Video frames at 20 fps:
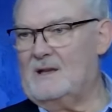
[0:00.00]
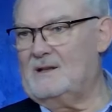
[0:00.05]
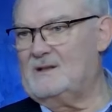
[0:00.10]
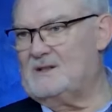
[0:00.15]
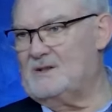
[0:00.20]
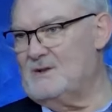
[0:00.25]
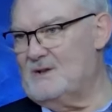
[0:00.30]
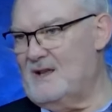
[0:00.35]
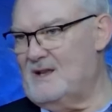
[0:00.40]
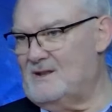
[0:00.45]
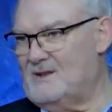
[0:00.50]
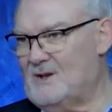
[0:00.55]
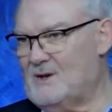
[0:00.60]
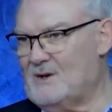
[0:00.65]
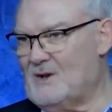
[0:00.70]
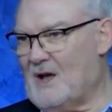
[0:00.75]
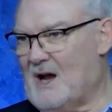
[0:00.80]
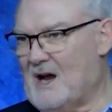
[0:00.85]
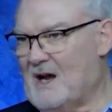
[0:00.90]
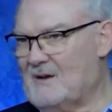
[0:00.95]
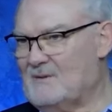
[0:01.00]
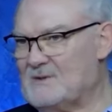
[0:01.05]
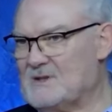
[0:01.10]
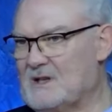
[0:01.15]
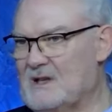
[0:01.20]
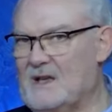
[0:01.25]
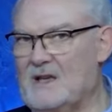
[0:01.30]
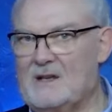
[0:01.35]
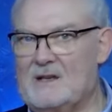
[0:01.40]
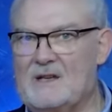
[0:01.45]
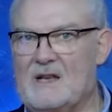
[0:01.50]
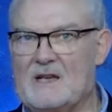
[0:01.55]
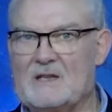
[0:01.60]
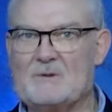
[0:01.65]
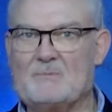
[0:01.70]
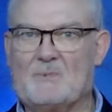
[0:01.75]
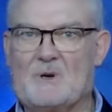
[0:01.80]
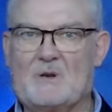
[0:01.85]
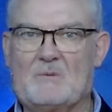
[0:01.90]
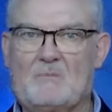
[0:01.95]
to, in their lives in
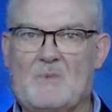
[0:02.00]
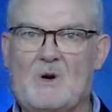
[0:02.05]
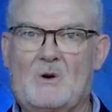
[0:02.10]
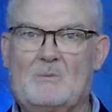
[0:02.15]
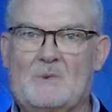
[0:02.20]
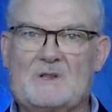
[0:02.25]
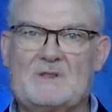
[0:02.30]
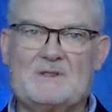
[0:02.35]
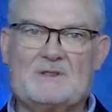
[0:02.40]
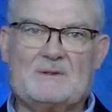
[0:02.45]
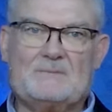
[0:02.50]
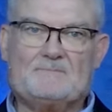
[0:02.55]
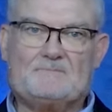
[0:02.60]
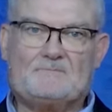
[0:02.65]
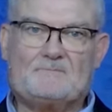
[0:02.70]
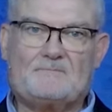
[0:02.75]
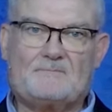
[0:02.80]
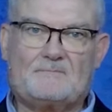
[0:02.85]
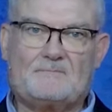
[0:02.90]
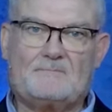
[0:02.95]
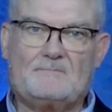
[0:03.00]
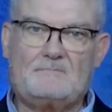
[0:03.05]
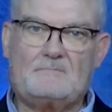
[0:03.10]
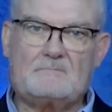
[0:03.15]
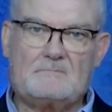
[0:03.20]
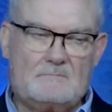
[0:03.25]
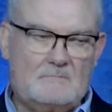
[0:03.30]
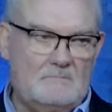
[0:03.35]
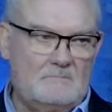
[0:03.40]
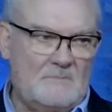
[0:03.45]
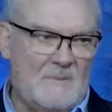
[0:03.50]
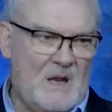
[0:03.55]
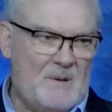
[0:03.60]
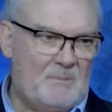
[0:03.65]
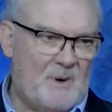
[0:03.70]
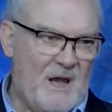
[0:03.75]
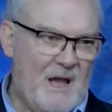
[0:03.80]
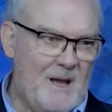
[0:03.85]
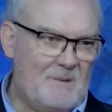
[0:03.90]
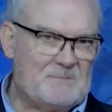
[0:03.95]
desperate moments.
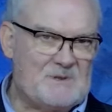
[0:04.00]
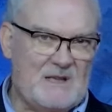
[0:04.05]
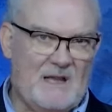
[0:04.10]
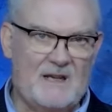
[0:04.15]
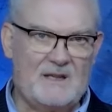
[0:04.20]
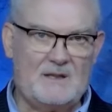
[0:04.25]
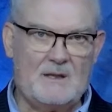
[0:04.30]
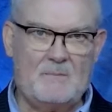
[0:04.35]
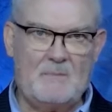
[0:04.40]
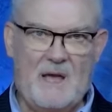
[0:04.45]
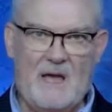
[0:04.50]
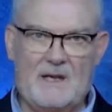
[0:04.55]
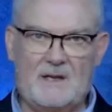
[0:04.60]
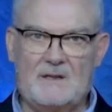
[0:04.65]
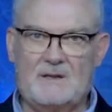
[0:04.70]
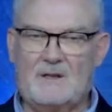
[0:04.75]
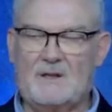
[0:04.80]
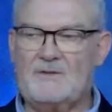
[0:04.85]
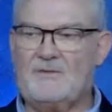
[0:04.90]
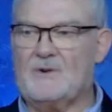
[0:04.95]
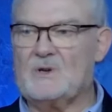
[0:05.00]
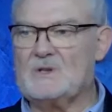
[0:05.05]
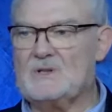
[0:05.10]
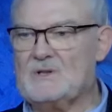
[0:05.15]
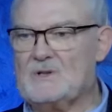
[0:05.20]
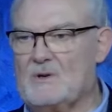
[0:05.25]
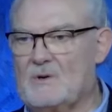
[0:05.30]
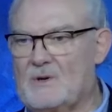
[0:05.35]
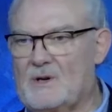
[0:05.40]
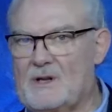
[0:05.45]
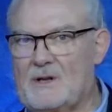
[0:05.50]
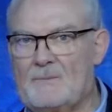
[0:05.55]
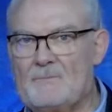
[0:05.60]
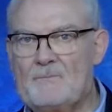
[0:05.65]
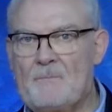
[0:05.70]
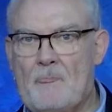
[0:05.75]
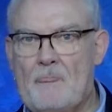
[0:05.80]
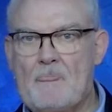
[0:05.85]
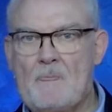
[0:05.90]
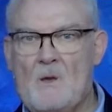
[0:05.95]
Perhaps, like the man in the first story,
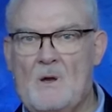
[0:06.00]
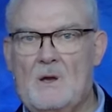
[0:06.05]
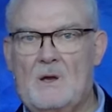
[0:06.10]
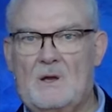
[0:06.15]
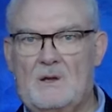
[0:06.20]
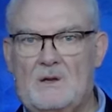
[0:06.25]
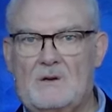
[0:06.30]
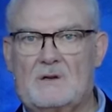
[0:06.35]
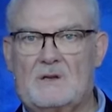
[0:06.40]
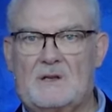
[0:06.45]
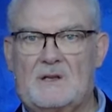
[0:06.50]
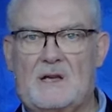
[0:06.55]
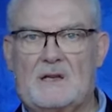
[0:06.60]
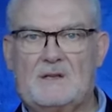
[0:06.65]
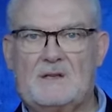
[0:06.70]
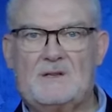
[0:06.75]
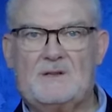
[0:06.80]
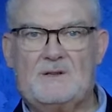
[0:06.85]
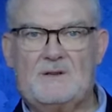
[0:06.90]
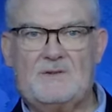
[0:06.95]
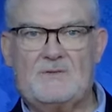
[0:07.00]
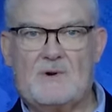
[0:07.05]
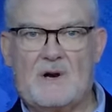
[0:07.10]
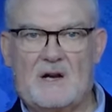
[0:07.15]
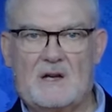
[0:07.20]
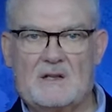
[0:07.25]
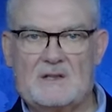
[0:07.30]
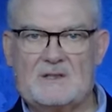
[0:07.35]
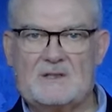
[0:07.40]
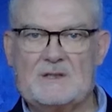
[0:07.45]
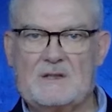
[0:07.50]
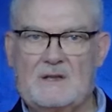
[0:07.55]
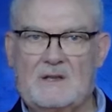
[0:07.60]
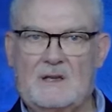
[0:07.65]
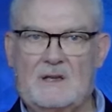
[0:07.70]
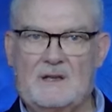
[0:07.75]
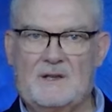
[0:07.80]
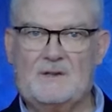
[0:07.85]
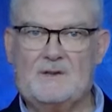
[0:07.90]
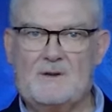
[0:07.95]
you're addicted to drugs
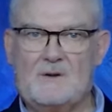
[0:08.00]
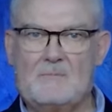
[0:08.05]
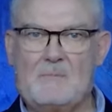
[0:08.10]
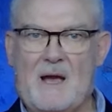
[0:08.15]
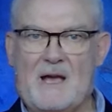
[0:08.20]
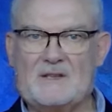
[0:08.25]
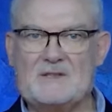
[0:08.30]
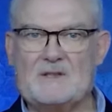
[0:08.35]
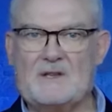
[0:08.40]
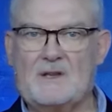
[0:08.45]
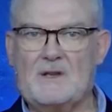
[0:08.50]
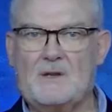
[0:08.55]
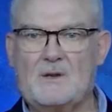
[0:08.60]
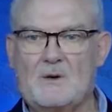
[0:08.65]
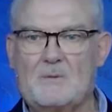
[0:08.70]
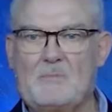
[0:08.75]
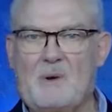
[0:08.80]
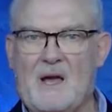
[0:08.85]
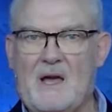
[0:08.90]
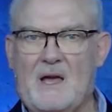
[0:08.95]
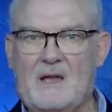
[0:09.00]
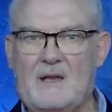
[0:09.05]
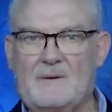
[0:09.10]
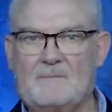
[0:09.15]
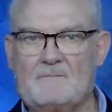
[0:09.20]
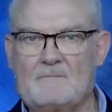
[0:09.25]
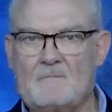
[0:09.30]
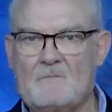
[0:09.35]
and you're masking your pain.